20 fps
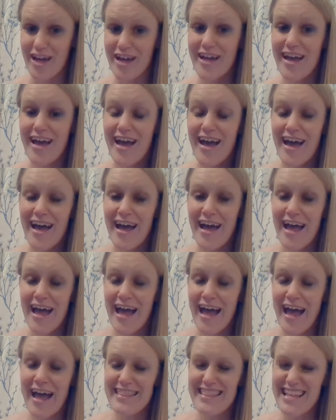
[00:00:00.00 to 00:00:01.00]
and that's what
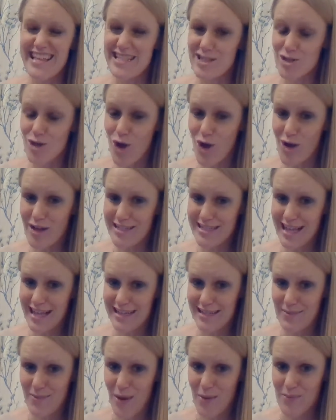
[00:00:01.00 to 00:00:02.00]
Simon Sinek
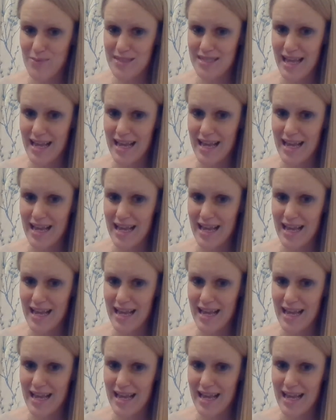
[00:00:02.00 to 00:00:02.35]
says is